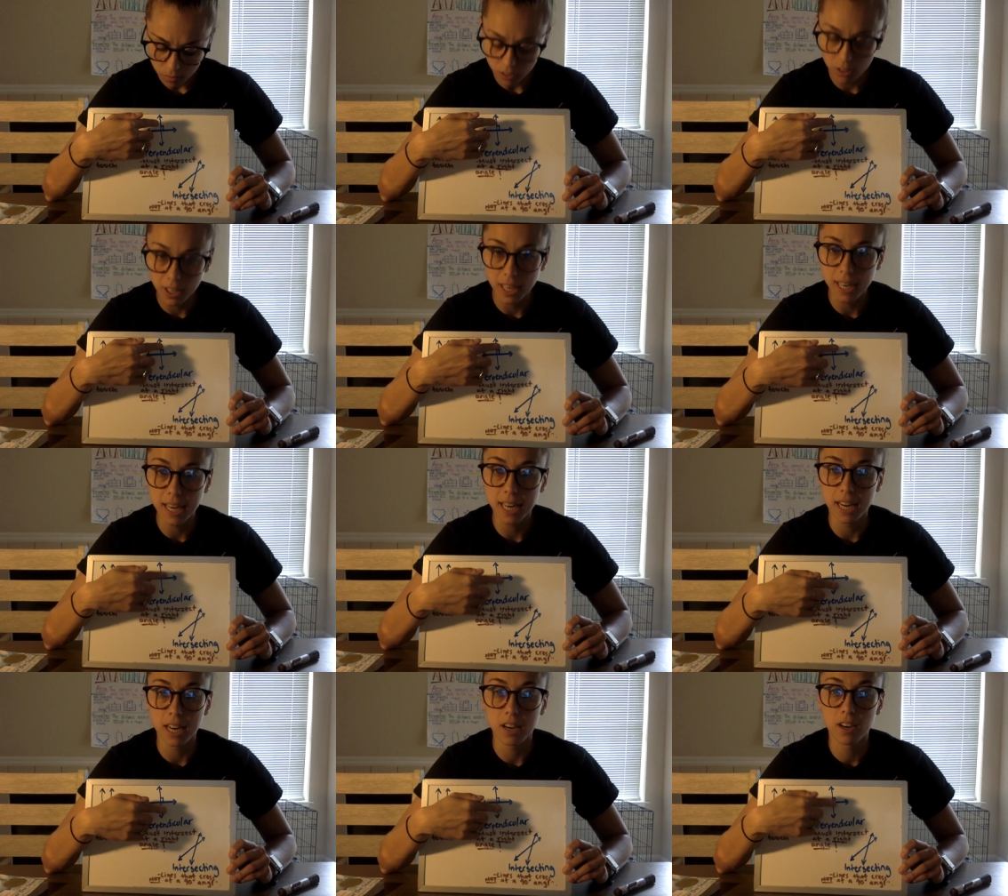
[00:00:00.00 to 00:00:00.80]
right
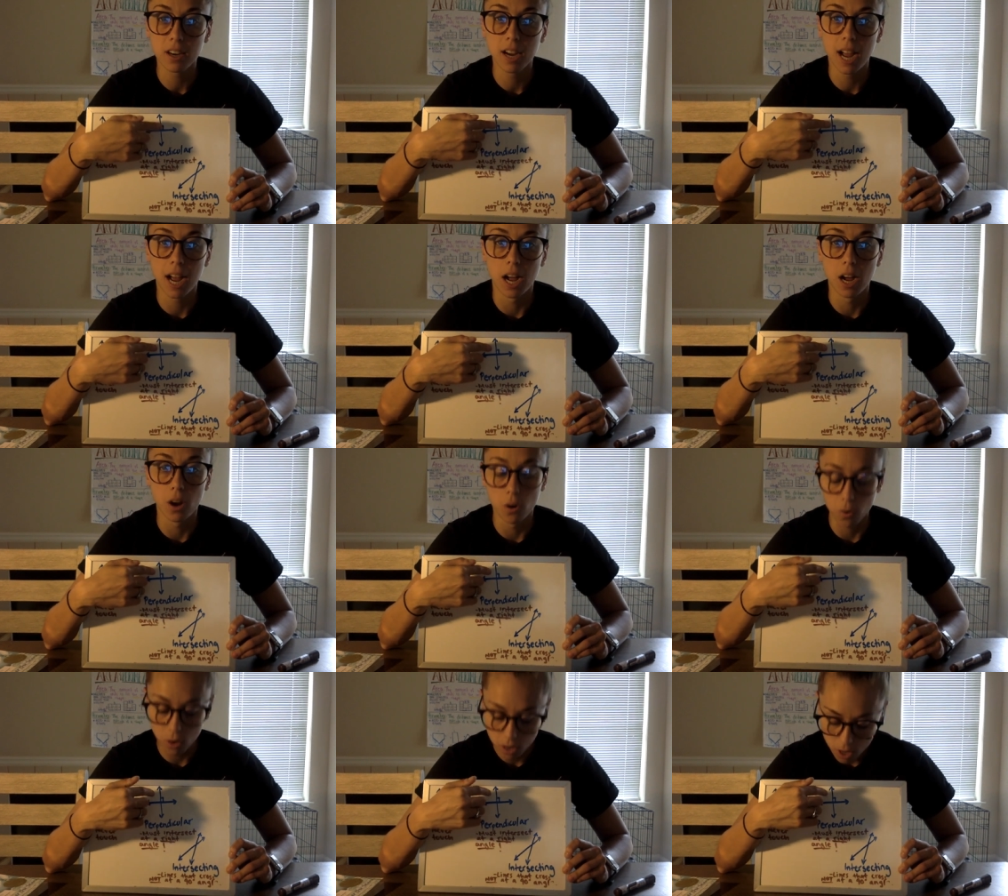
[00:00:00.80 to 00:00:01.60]
here
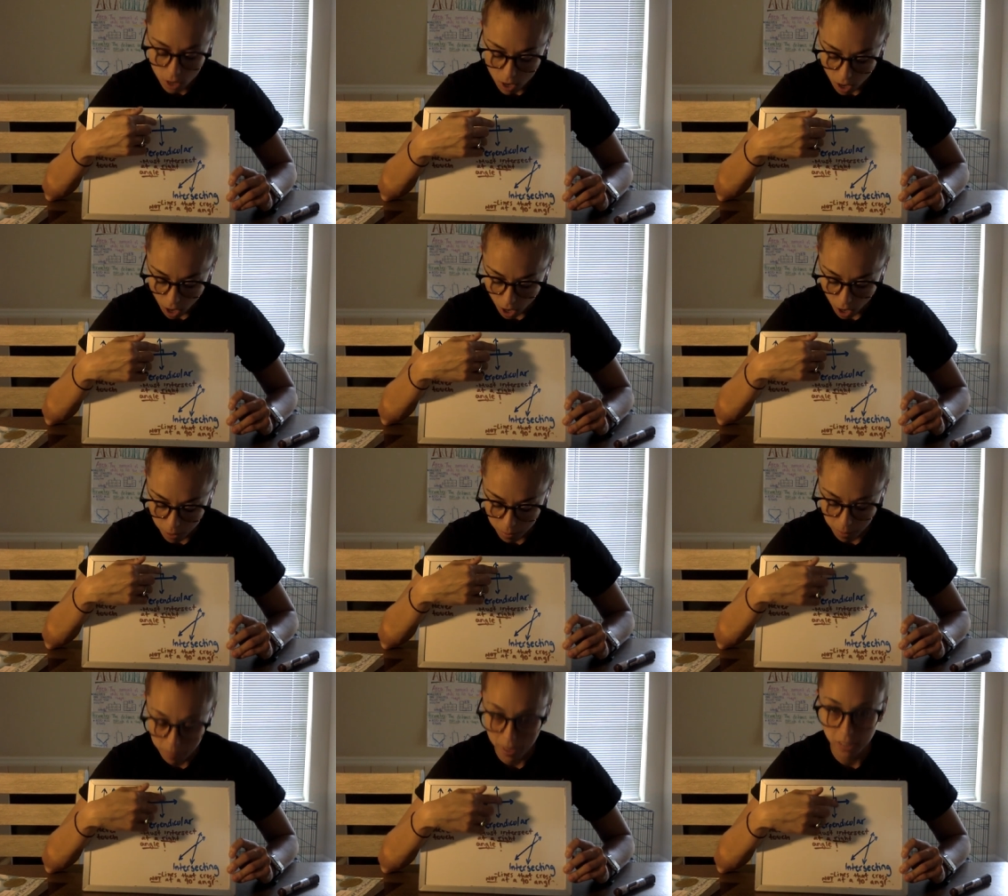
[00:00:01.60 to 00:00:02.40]
how um,
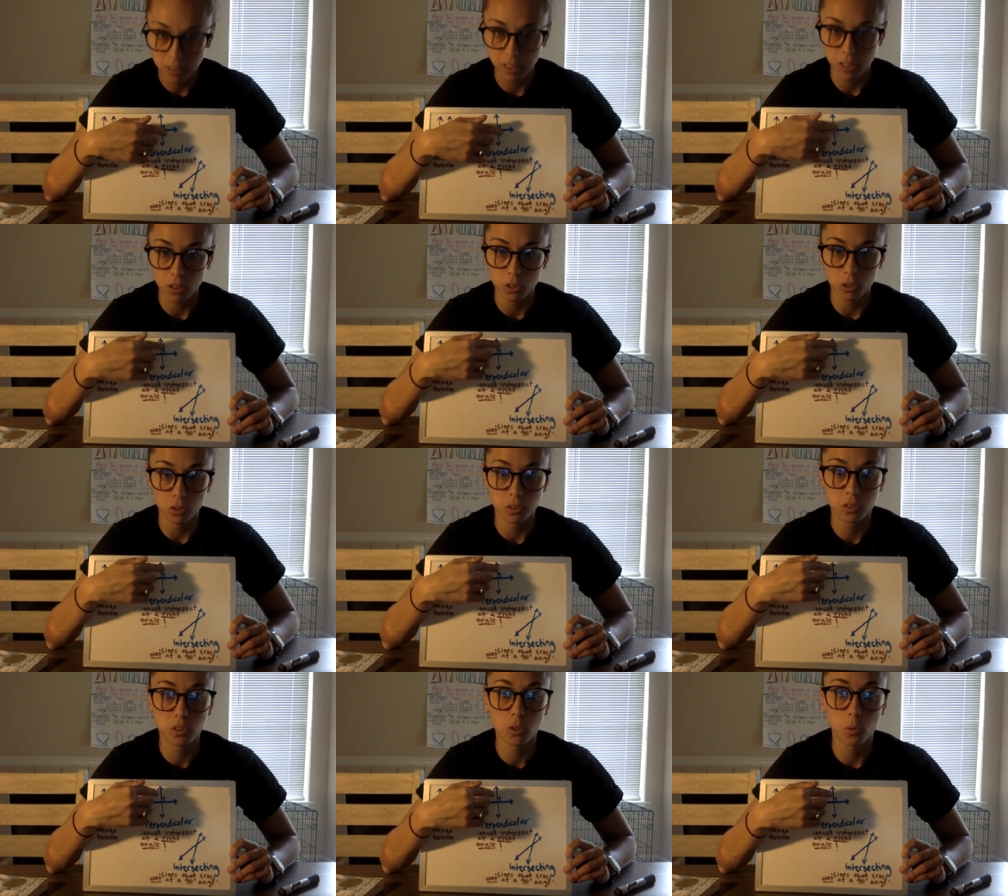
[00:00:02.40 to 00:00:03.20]
it makes like a little
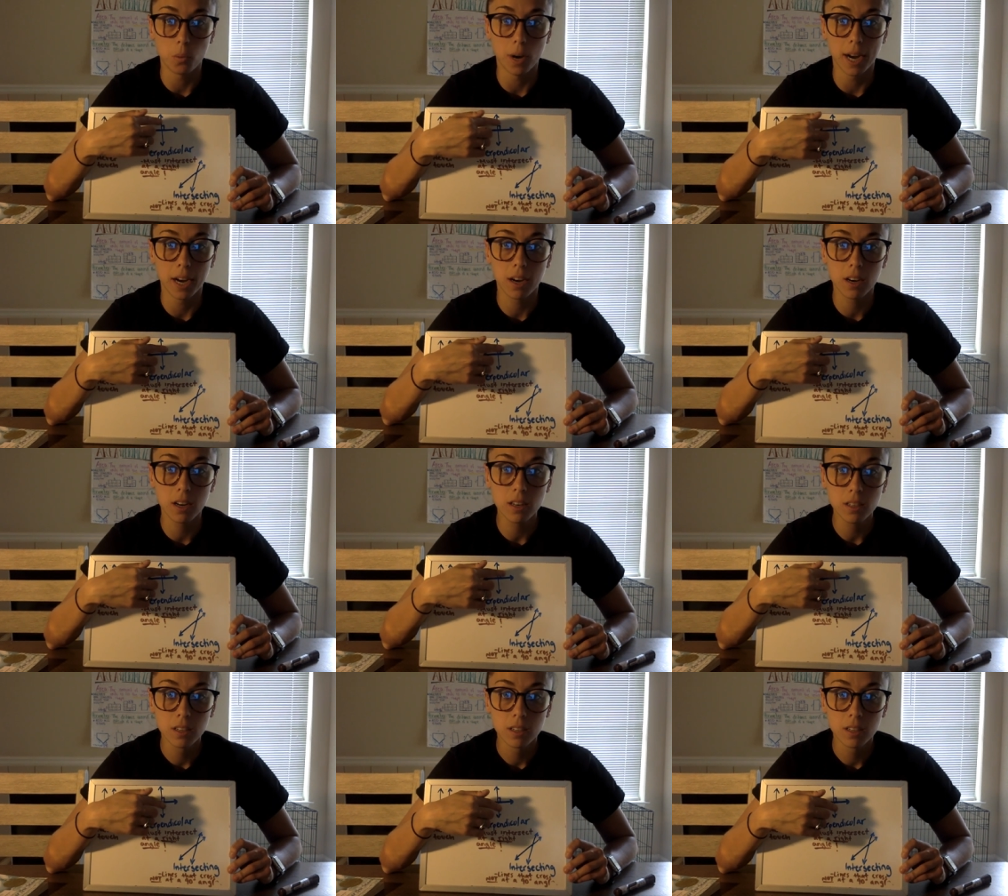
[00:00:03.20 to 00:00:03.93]
square